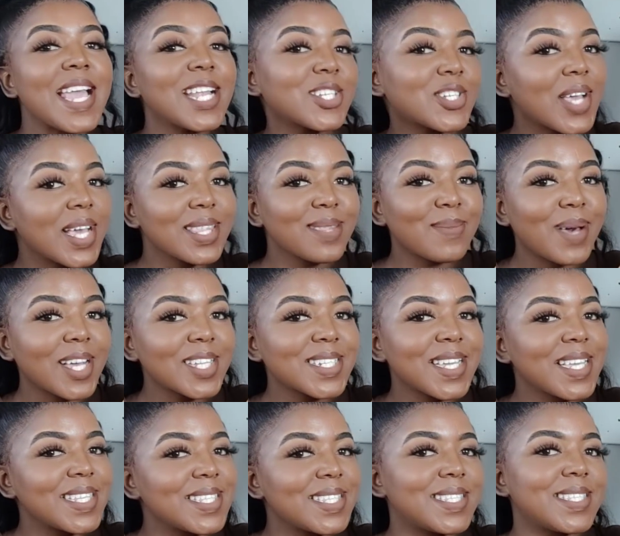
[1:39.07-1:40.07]
and try them out
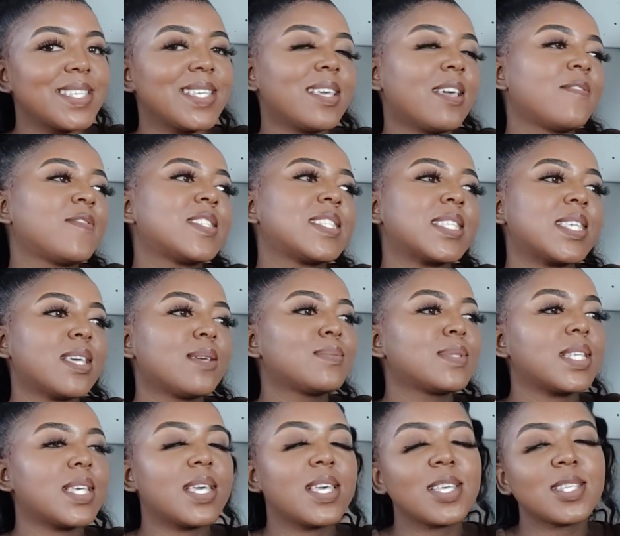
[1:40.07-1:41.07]
and see if
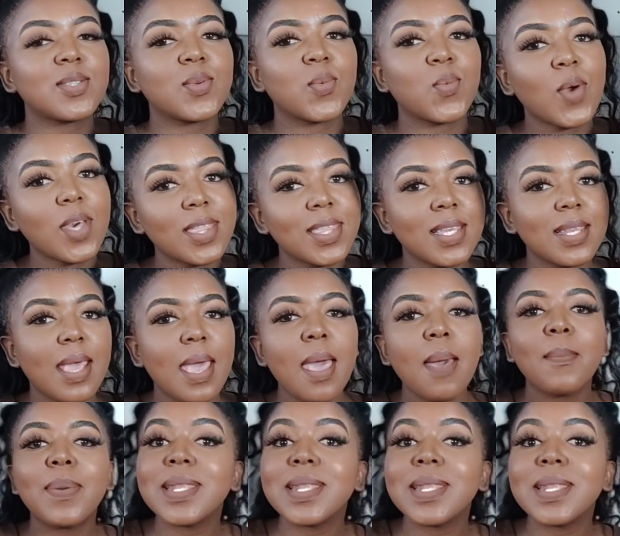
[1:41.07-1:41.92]
skims is worth it